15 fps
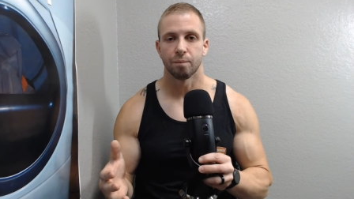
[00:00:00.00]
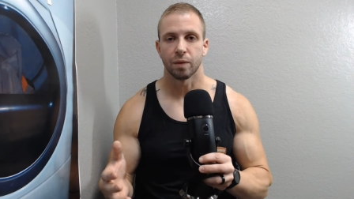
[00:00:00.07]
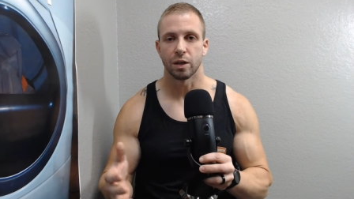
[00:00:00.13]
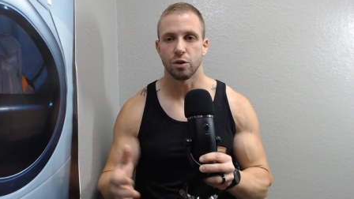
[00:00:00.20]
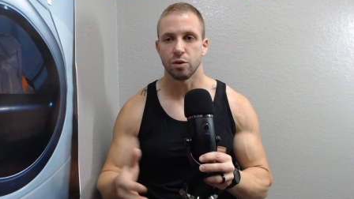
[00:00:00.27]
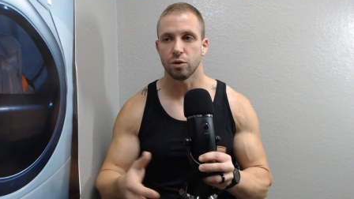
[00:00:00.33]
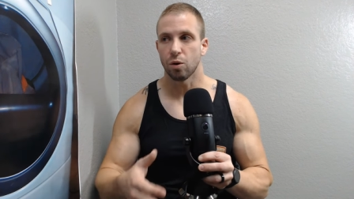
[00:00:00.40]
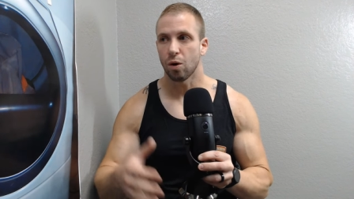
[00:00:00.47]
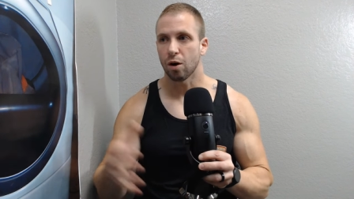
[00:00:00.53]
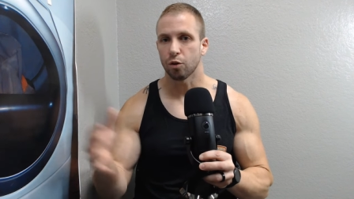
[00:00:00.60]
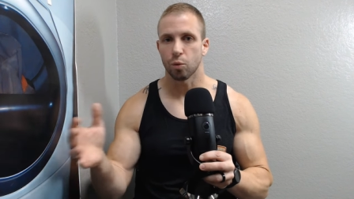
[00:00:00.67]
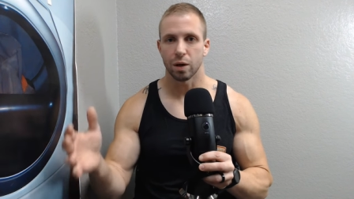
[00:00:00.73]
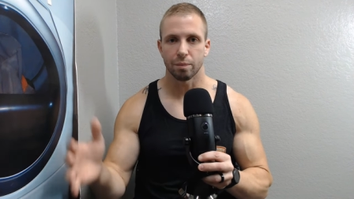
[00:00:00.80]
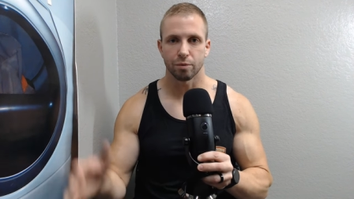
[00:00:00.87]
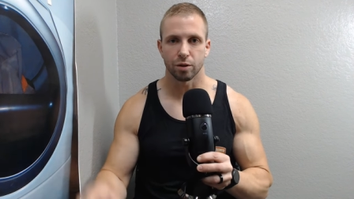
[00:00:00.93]
Then you can go all
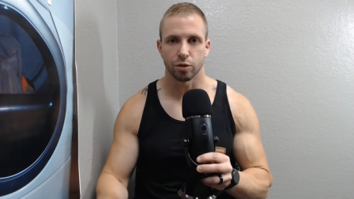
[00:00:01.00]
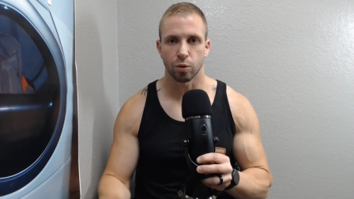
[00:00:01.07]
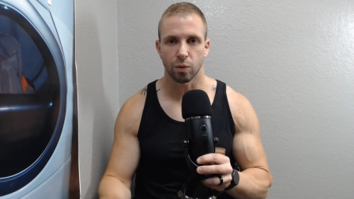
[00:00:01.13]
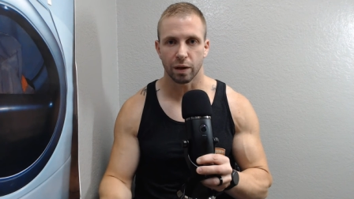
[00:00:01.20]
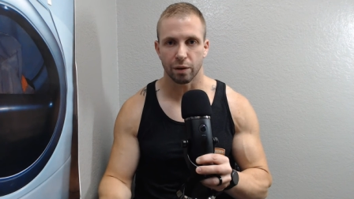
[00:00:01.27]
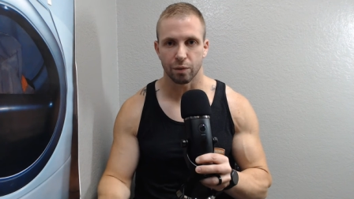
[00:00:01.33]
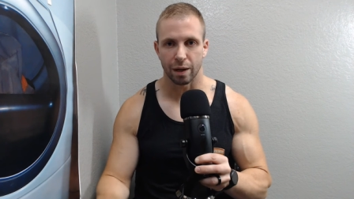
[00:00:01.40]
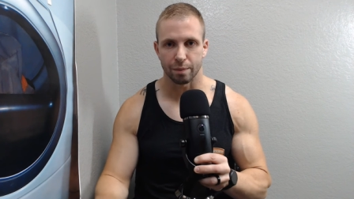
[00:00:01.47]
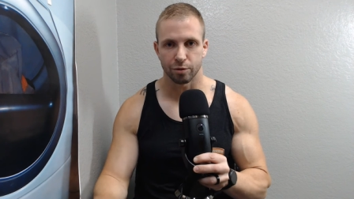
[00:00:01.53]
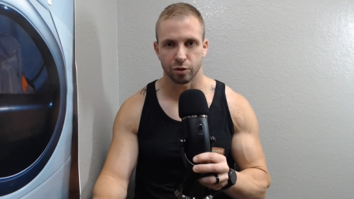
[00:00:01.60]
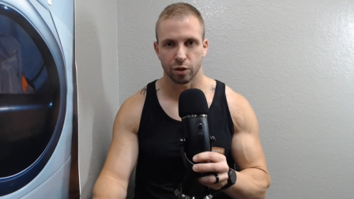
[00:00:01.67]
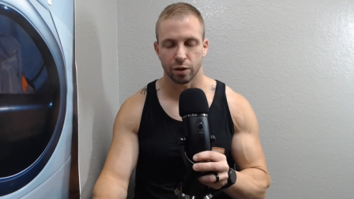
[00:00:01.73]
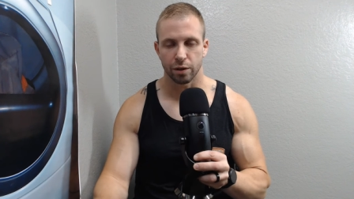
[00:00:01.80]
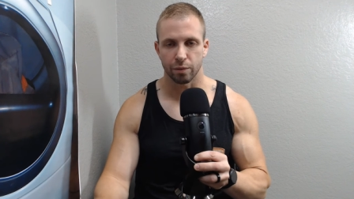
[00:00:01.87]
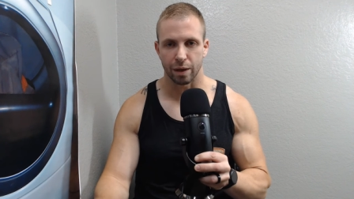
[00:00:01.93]
the way up to twenty reps,
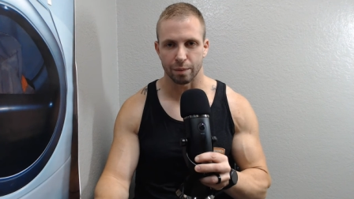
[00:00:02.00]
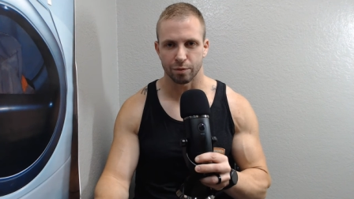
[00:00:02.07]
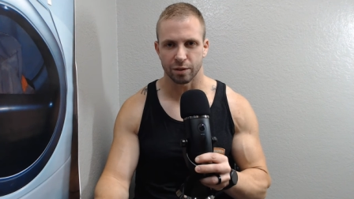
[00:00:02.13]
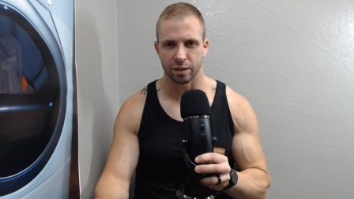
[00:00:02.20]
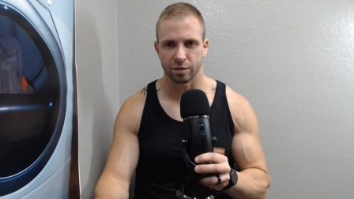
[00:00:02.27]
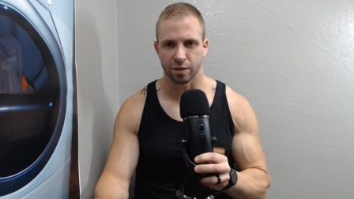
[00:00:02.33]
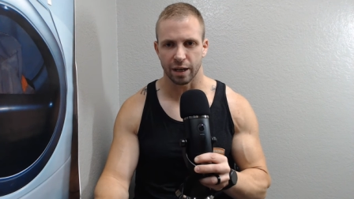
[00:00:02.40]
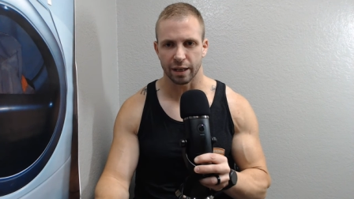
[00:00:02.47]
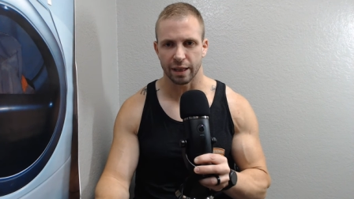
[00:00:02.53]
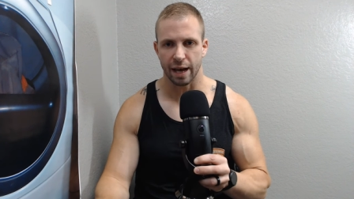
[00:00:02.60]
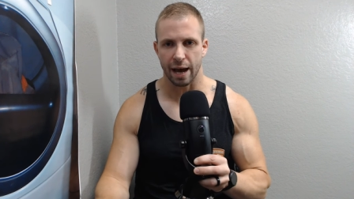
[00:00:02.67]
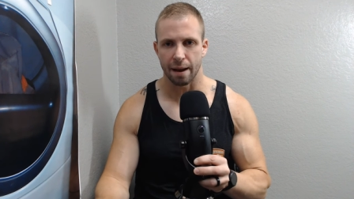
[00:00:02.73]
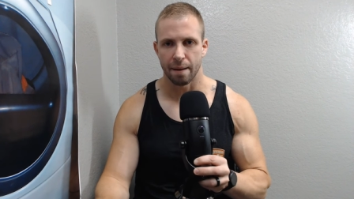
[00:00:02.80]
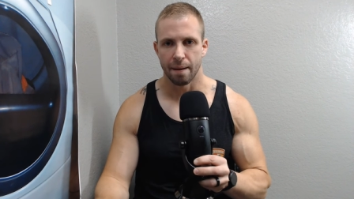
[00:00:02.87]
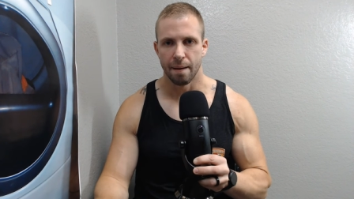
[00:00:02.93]
thirty reps, things like
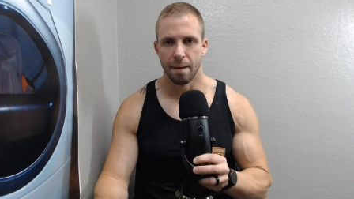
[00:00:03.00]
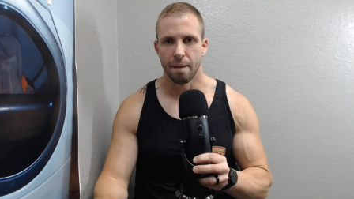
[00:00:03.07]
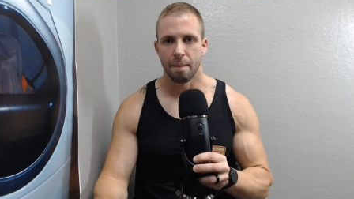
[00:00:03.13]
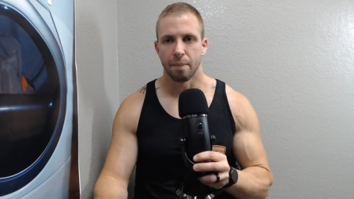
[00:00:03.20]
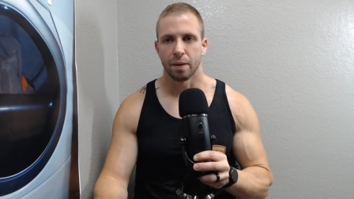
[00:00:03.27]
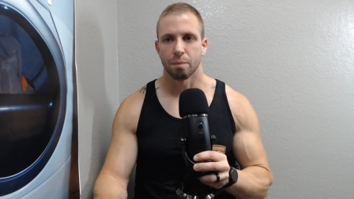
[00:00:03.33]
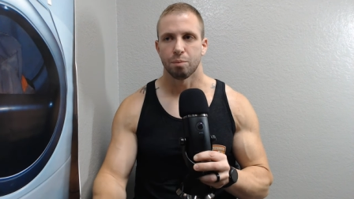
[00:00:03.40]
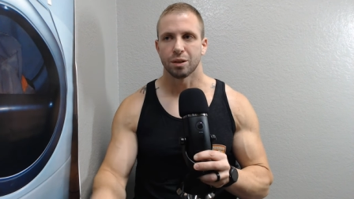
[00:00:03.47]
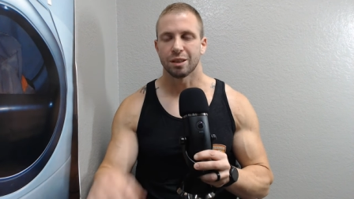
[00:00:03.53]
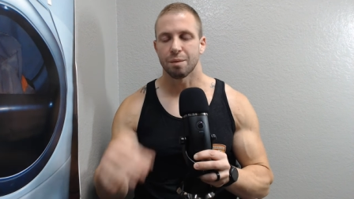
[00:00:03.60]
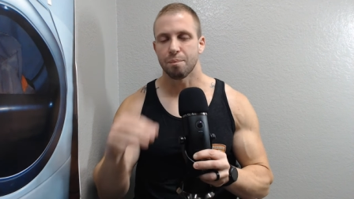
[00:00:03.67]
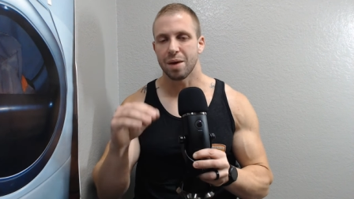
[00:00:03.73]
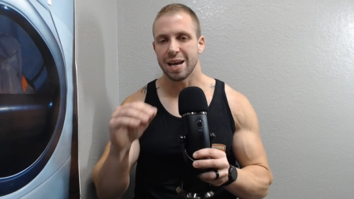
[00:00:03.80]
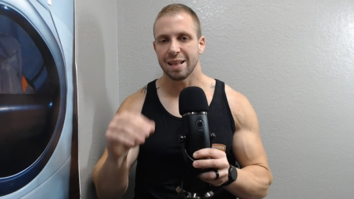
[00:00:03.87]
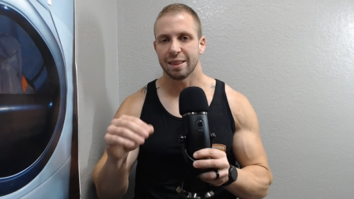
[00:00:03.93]
that. But the
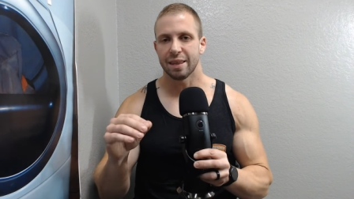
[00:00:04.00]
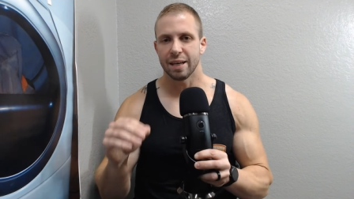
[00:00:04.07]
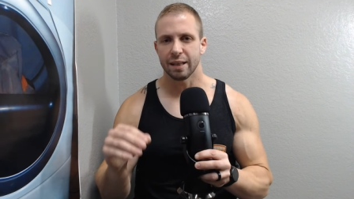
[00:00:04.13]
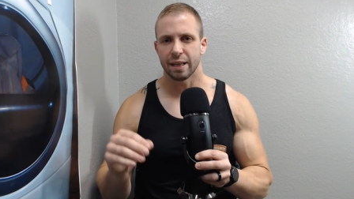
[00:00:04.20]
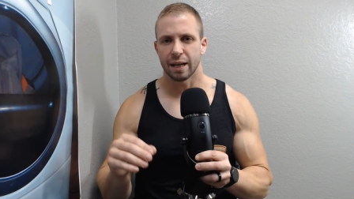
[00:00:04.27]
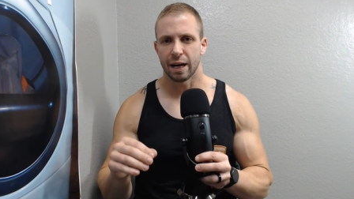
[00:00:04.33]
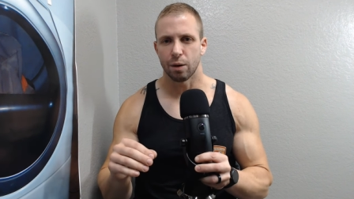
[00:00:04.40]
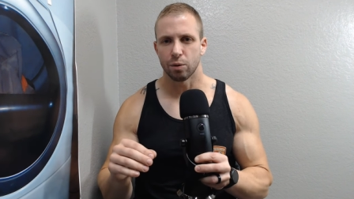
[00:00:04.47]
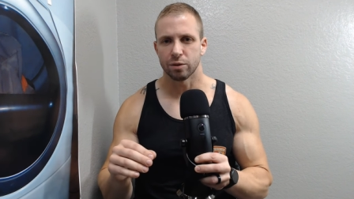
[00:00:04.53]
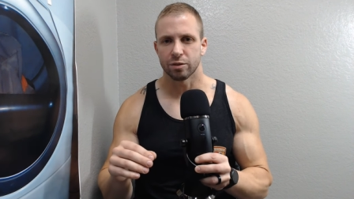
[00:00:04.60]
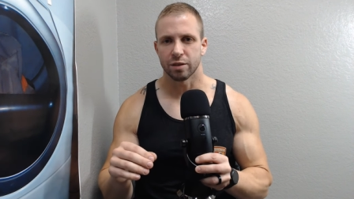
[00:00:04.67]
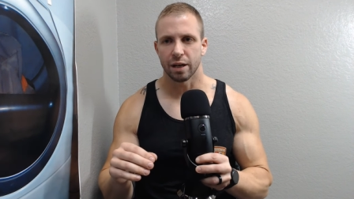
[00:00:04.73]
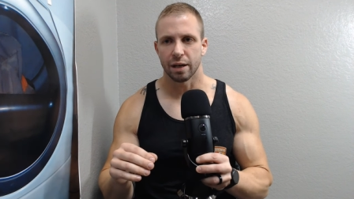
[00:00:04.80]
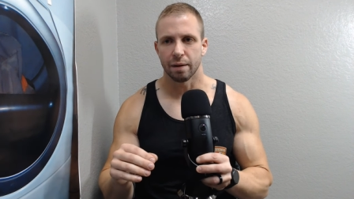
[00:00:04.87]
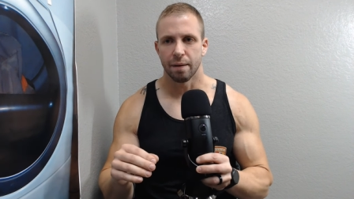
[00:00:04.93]
main thing that I would
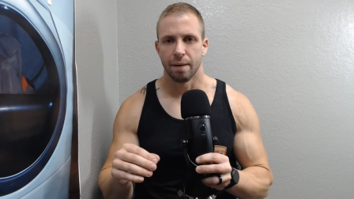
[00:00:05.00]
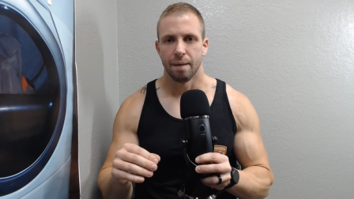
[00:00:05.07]
say